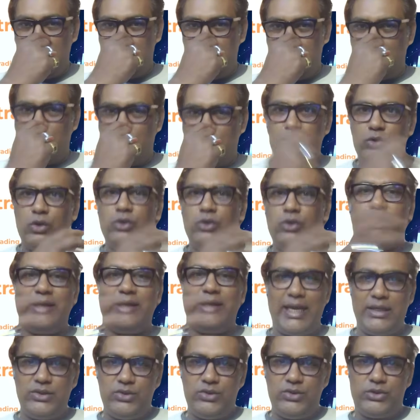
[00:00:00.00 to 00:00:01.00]
but we don't
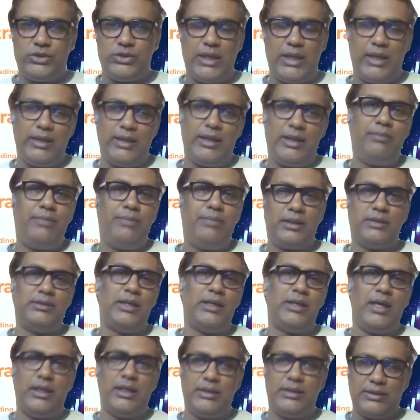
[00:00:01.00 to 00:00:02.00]
catch those cycle, but
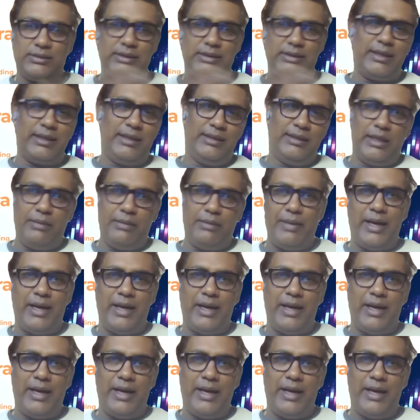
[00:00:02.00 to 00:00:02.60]
the other cyclical